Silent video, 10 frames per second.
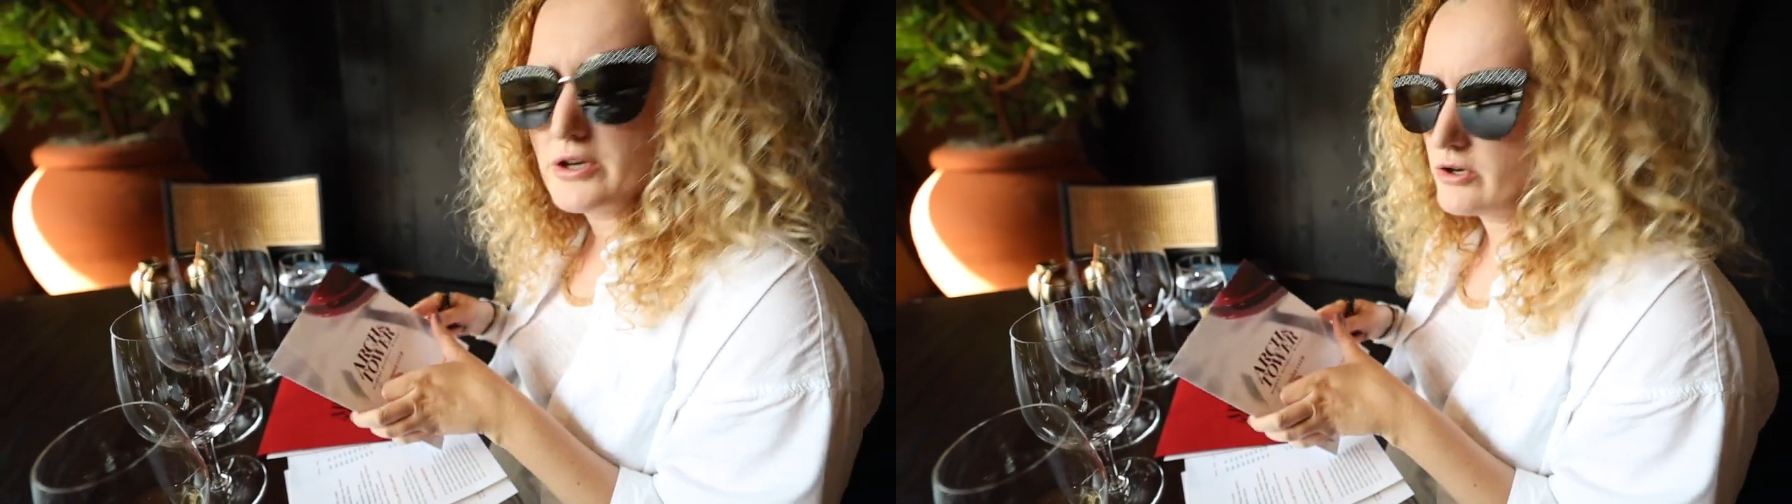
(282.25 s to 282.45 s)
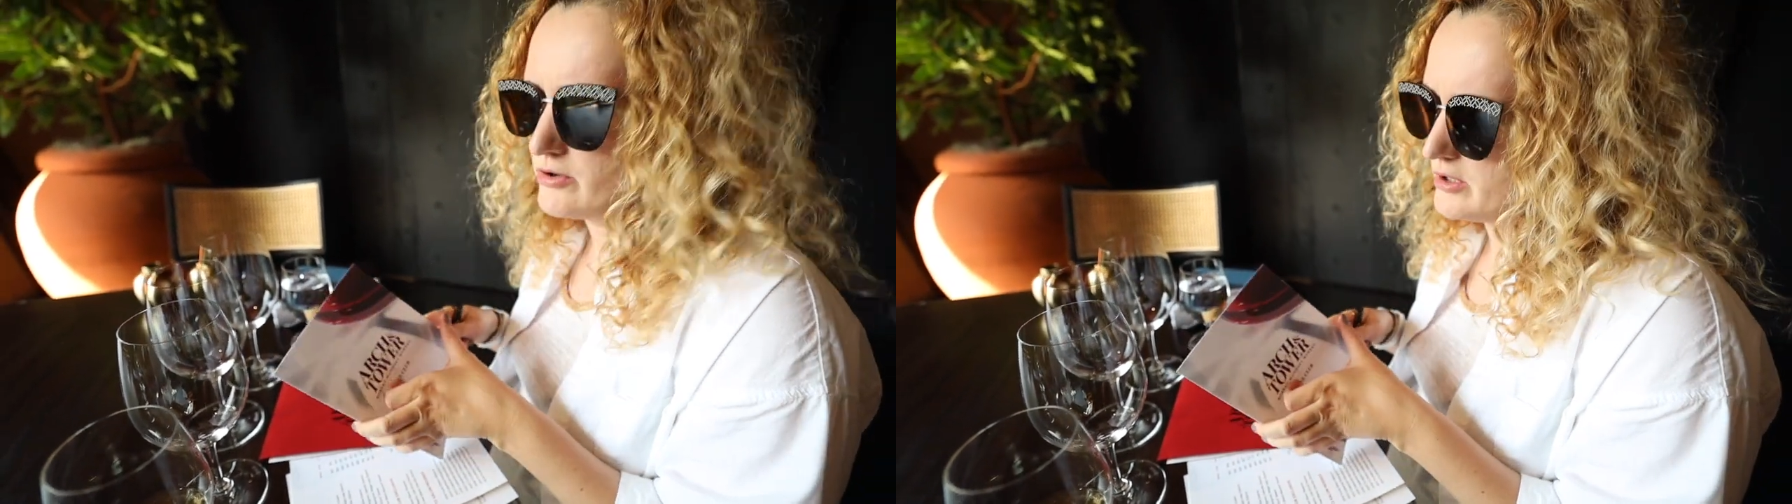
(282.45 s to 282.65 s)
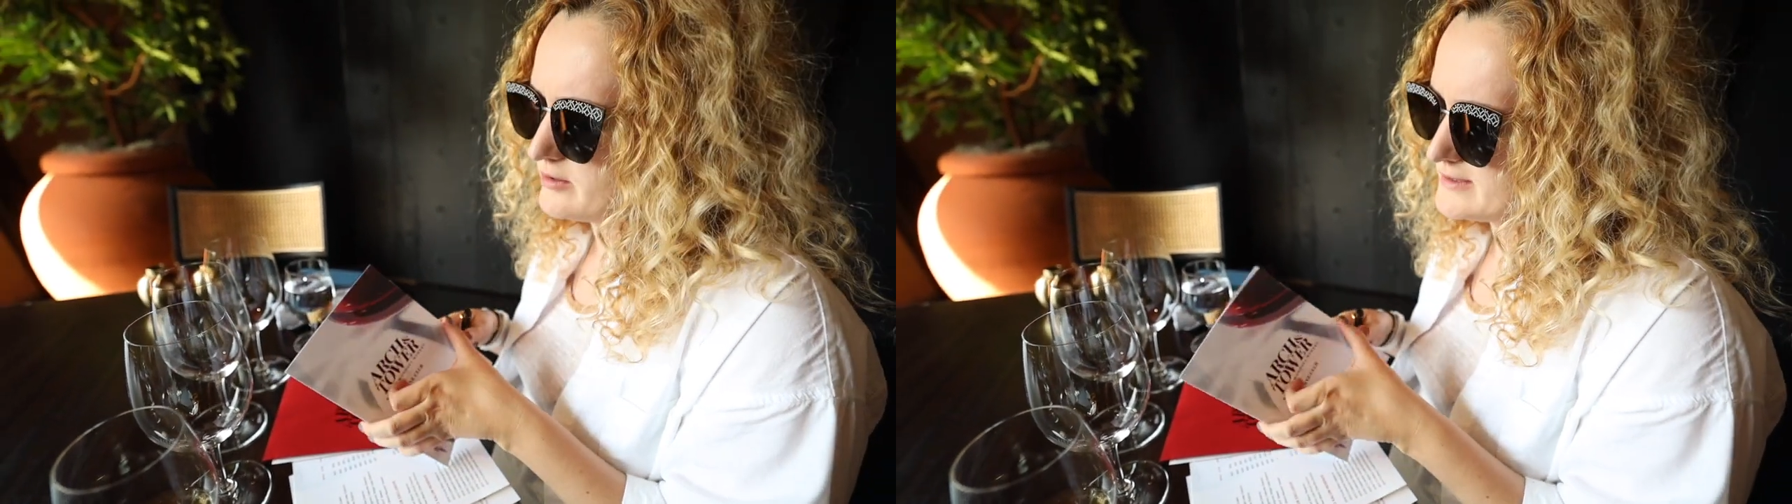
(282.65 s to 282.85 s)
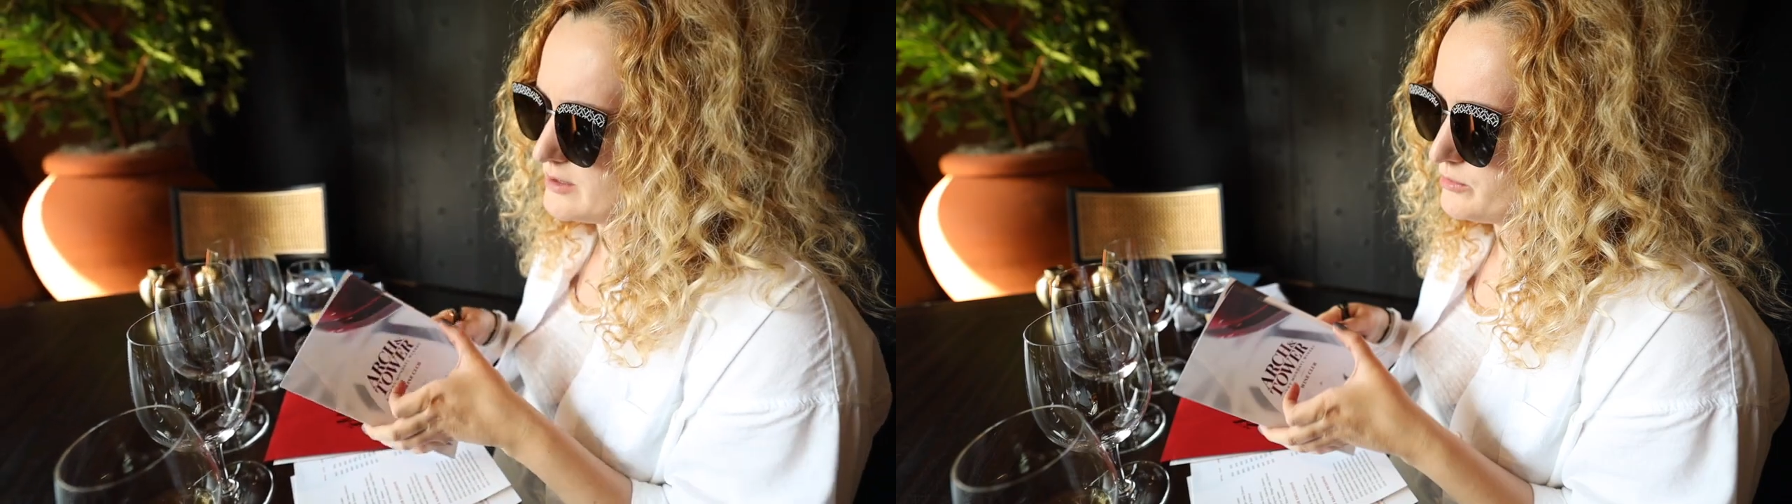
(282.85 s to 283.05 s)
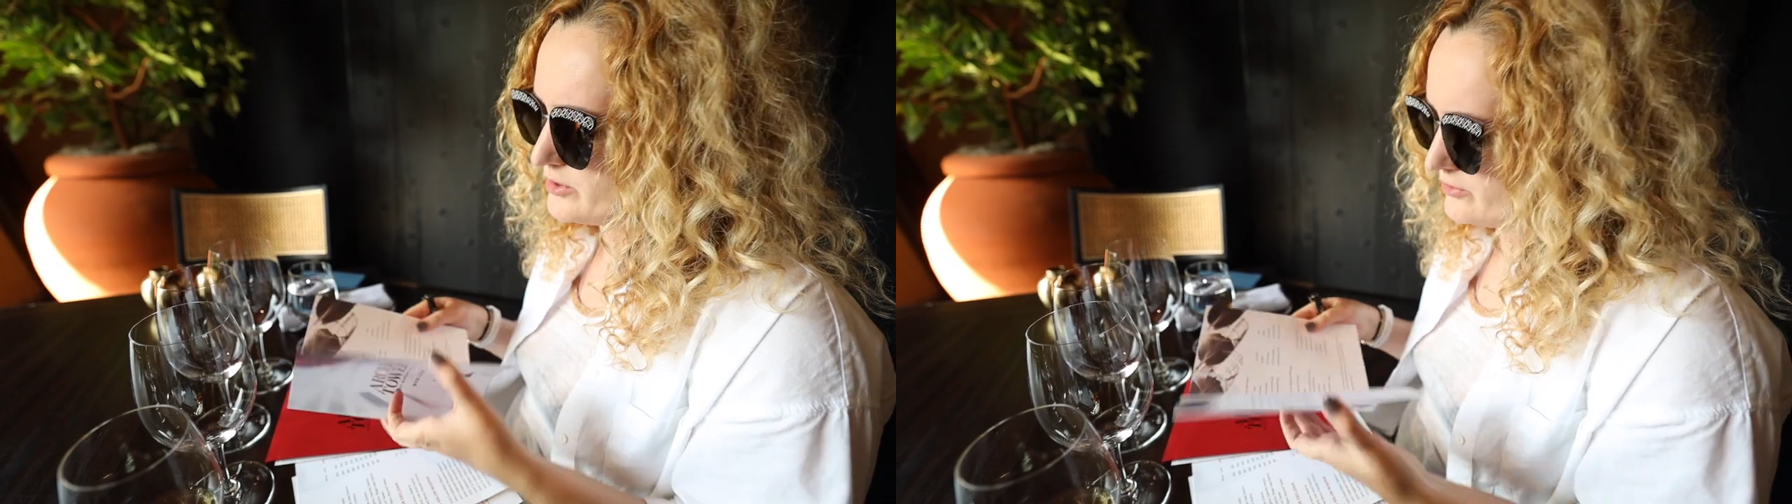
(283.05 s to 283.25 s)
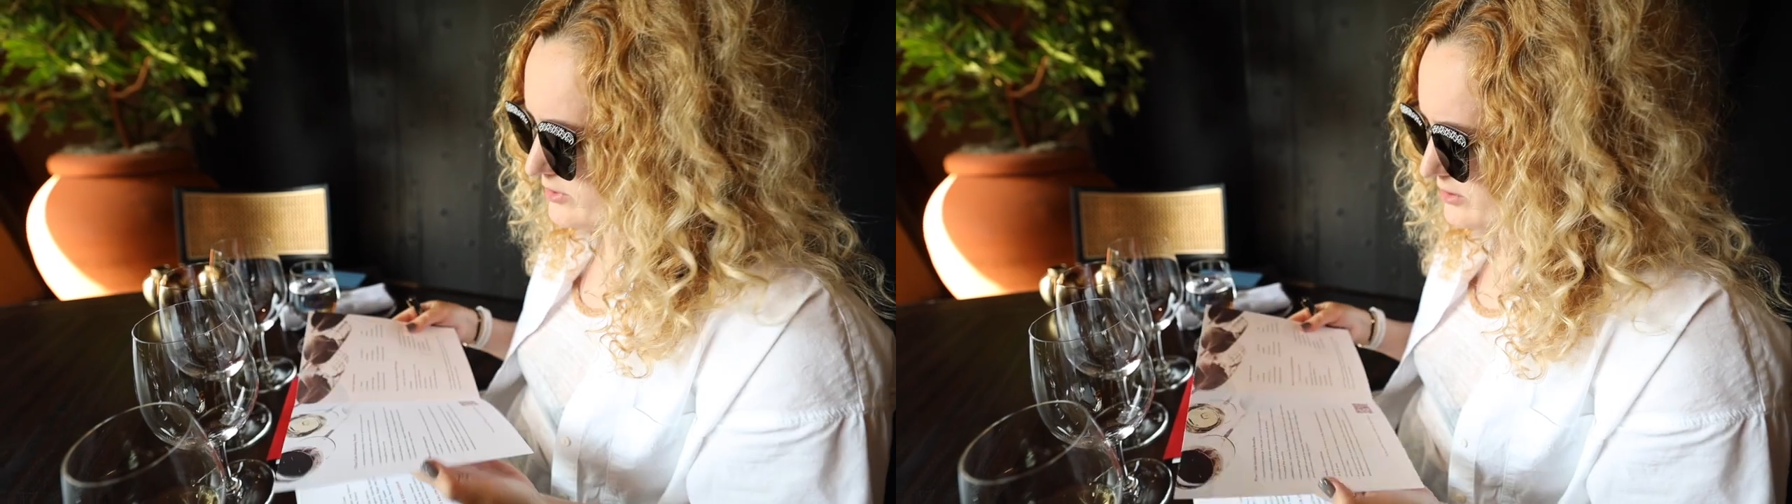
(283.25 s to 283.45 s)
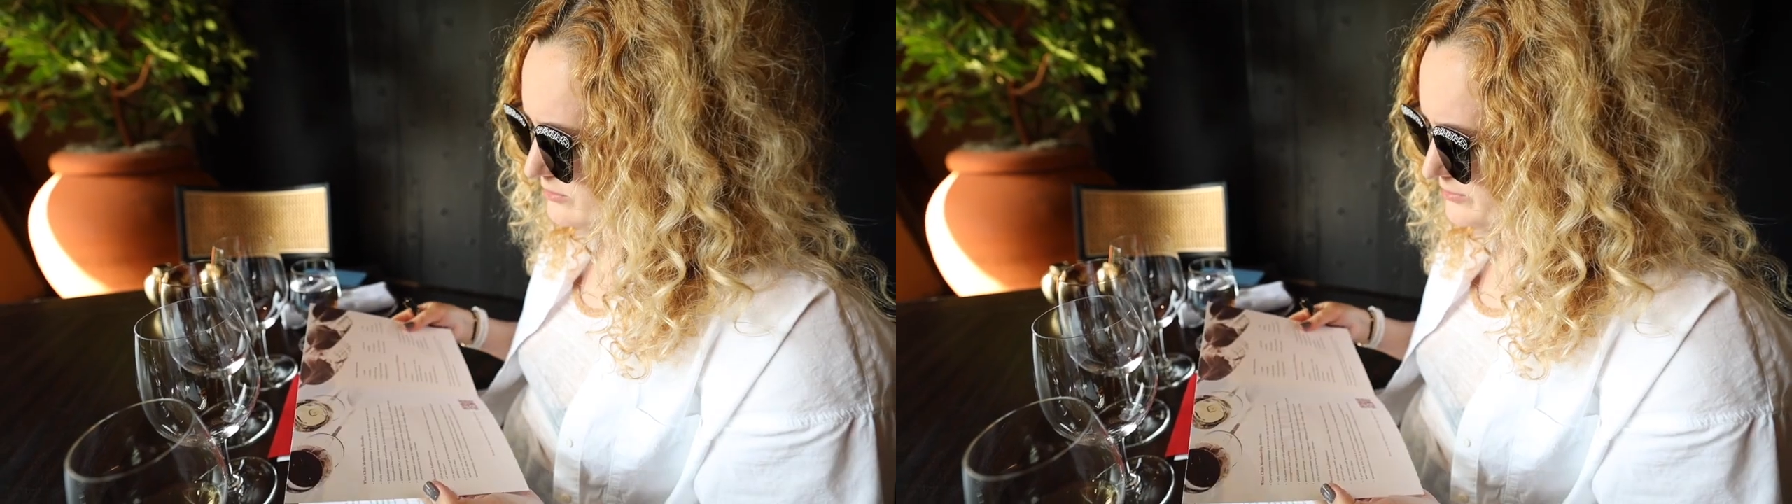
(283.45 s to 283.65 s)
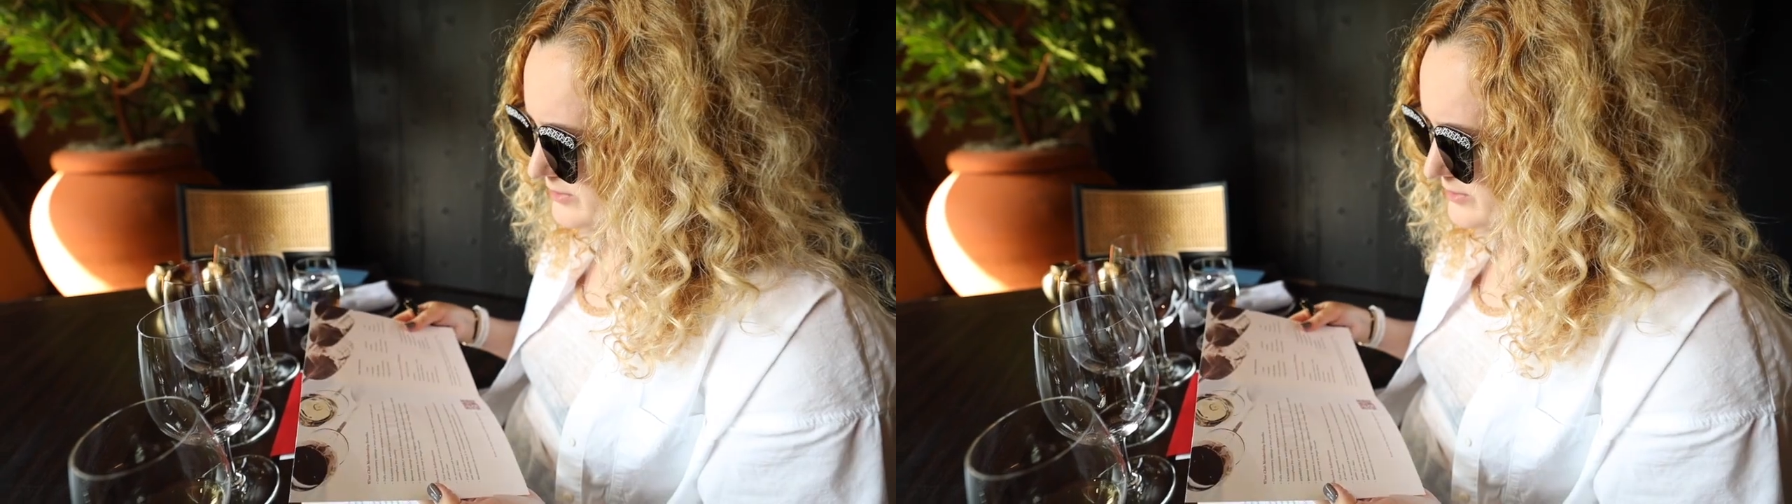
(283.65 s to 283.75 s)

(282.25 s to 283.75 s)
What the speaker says: here somewhere around.